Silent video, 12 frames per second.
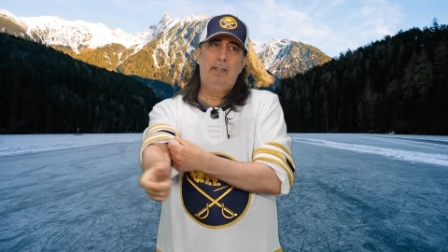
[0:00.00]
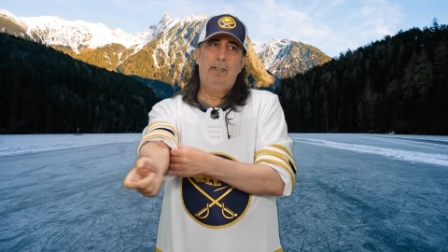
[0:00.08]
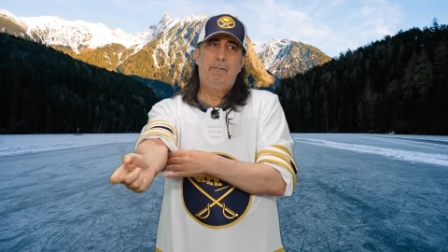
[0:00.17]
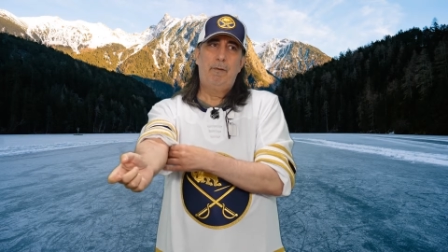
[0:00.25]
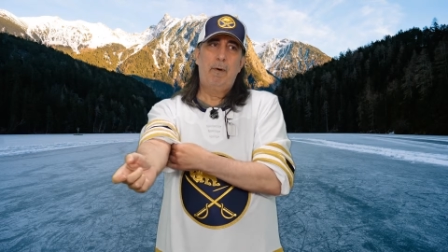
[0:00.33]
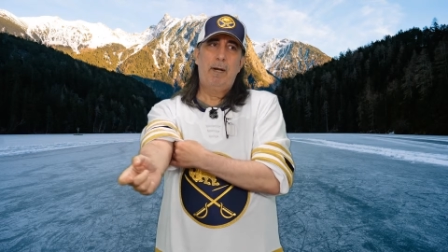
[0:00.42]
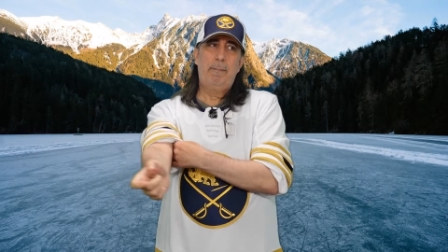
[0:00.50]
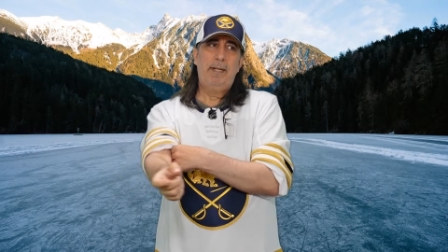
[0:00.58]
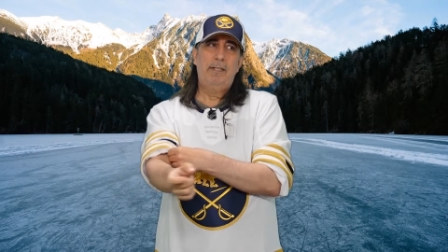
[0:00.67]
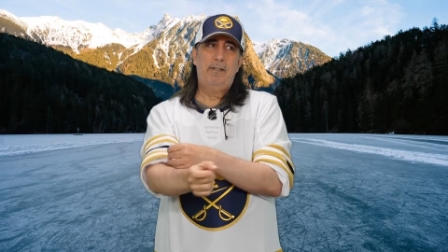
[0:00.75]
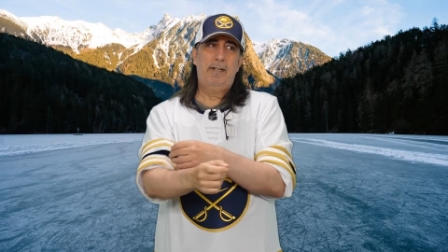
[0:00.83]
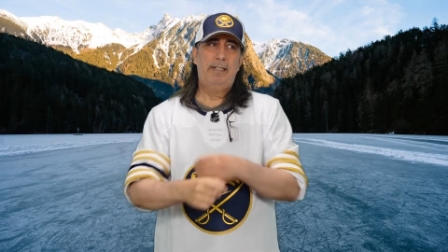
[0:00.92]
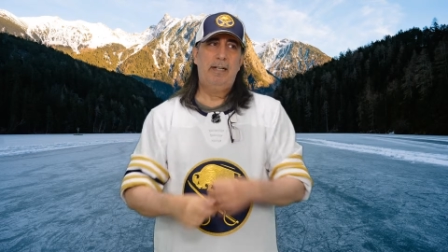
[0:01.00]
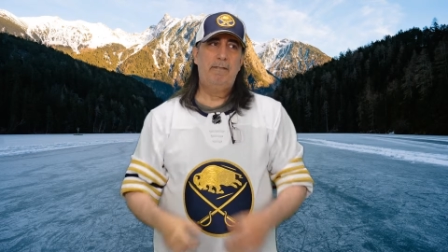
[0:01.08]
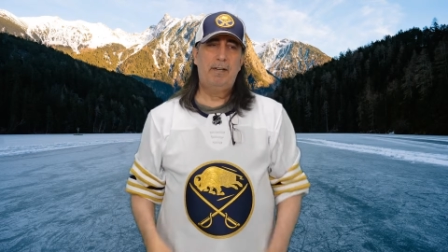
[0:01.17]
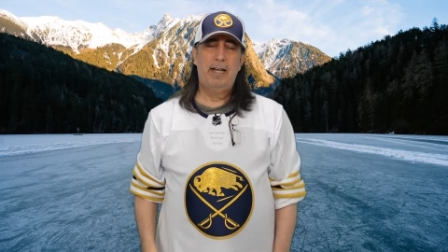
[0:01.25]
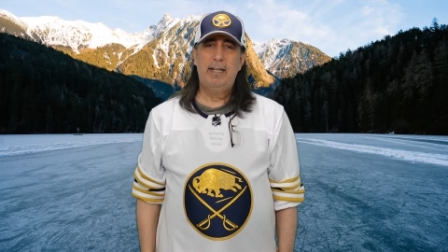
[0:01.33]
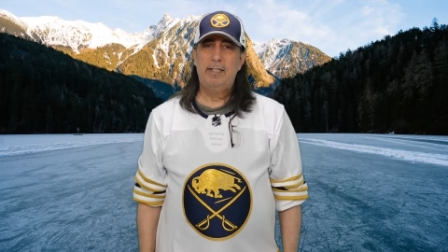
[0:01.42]
if you want to be internet
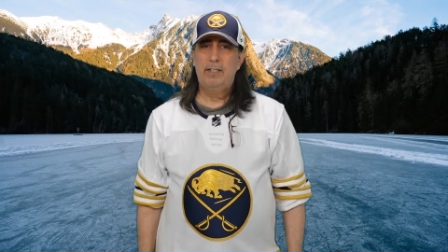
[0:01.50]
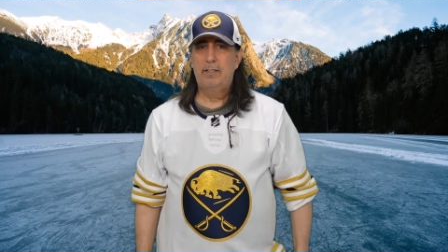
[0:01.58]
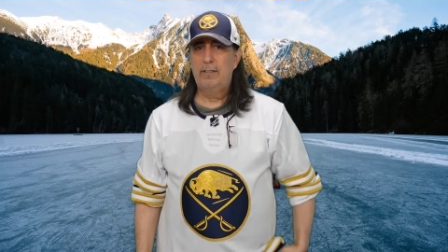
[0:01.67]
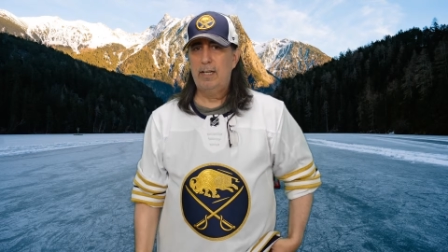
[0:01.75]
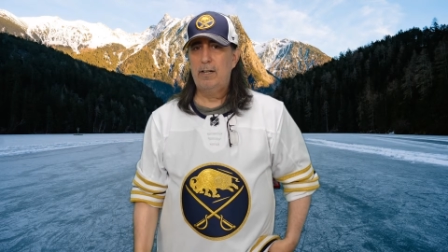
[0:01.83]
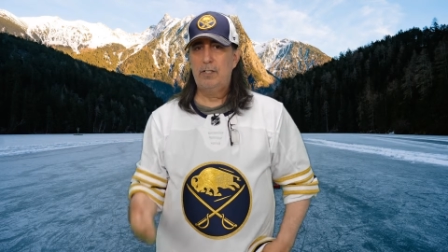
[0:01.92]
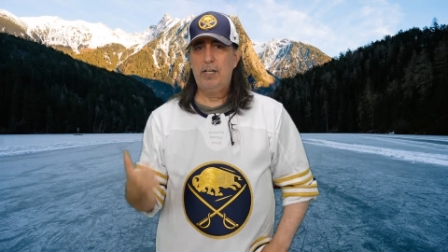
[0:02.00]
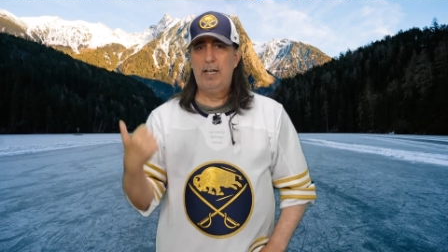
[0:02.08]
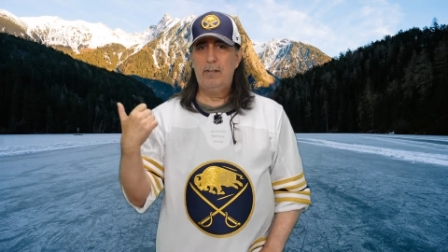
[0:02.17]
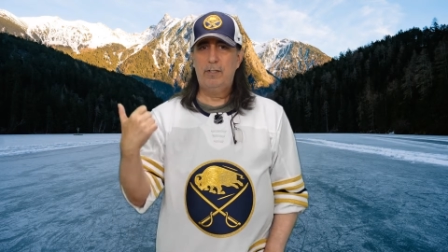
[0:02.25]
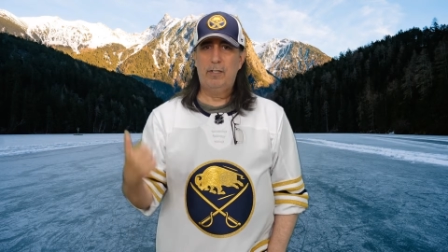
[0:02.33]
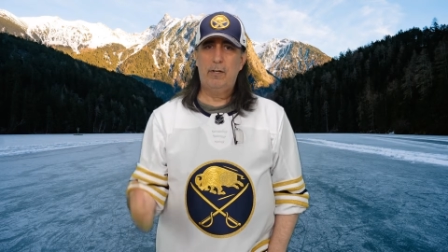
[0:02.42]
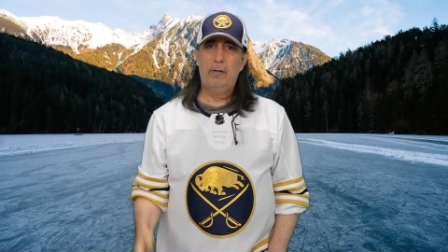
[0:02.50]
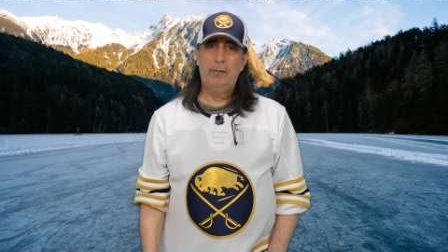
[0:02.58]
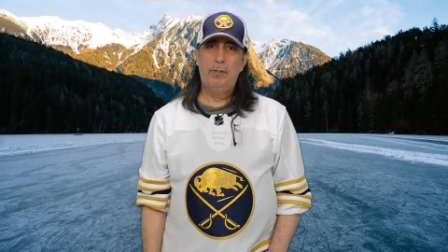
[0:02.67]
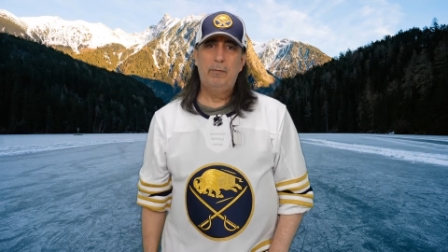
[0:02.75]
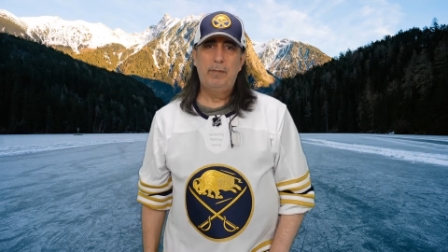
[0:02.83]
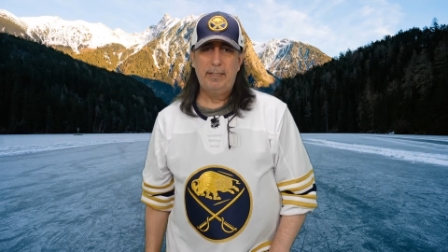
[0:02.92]
tough, guys, there's other channels to go
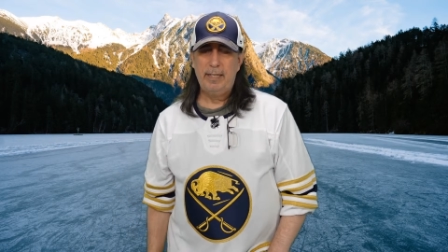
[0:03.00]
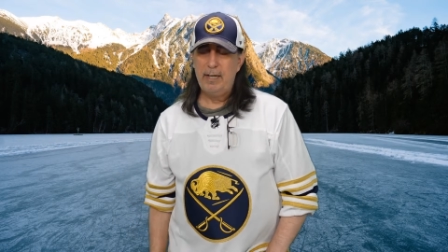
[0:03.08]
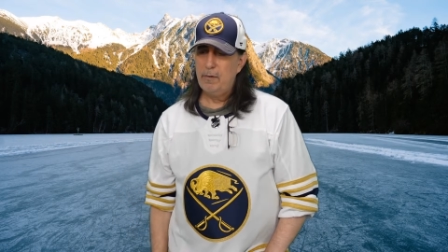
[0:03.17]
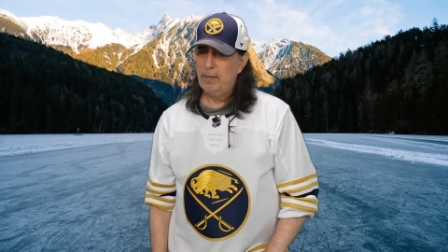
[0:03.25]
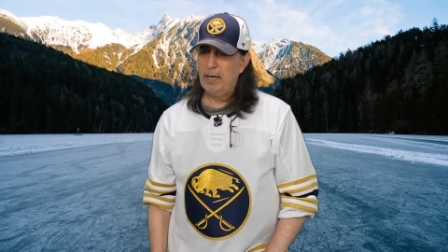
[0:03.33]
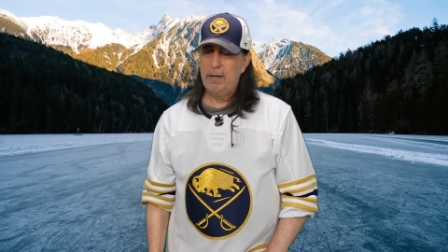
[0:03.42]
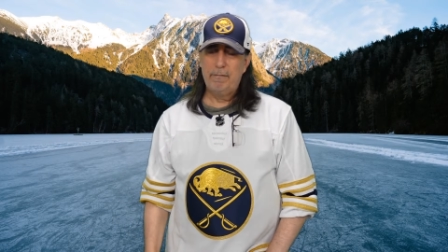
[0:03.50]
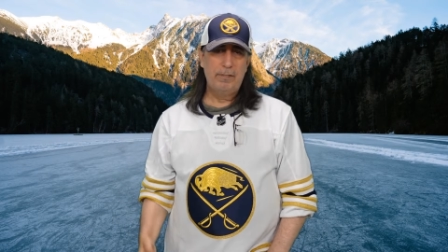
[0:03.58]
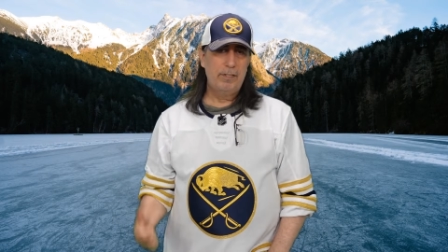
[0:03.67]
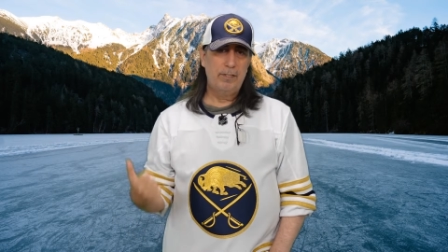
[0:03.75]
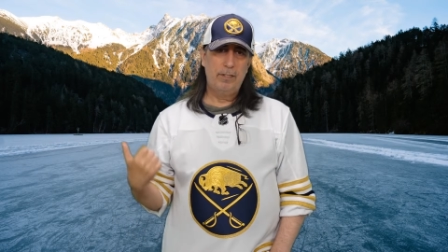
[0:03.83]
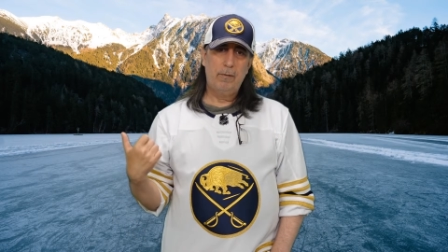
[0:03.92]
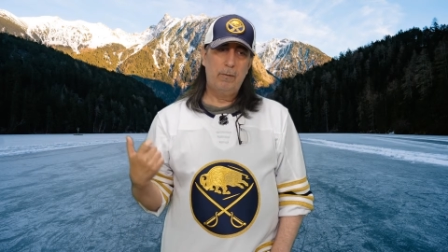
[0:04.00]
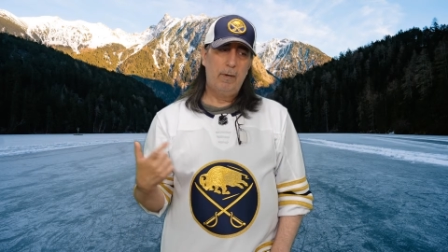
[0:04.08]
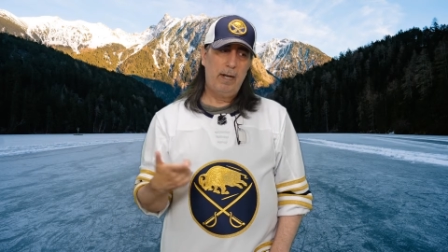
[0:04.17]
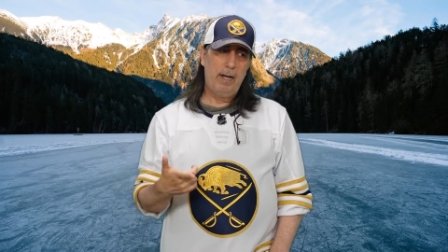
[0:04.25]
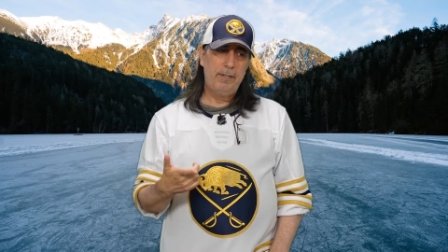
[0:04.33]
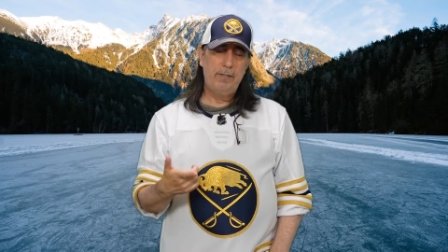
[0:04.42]
to that they don't care if it's a zoo.
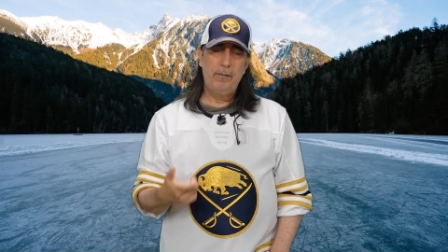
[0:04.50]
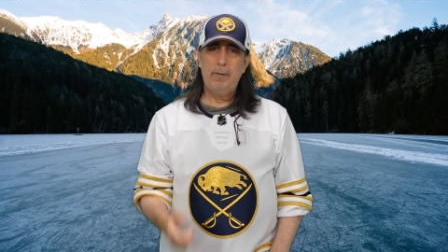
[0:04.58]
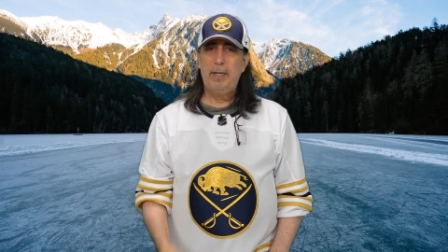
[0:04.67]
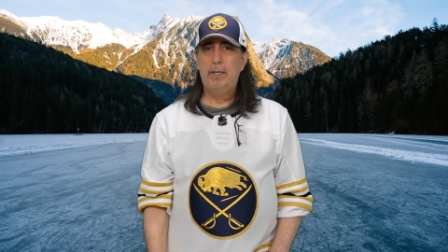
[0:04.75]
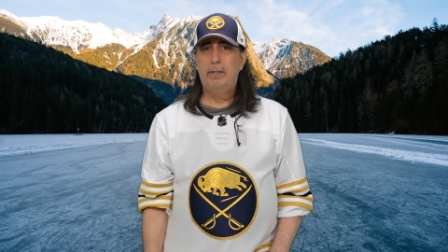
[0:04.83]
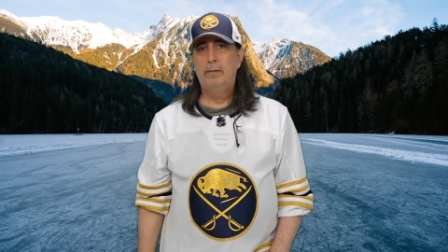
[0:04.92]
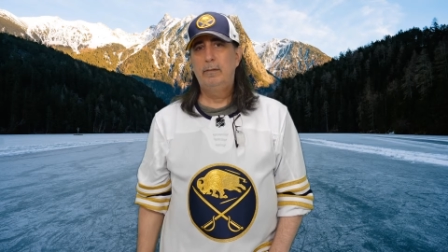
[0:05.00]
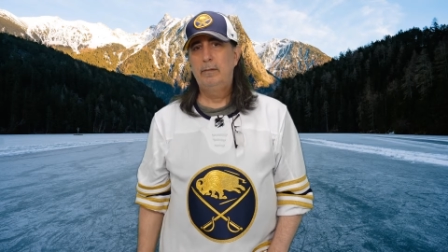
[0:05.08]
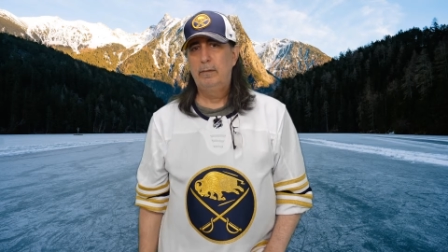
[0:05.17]
I do here.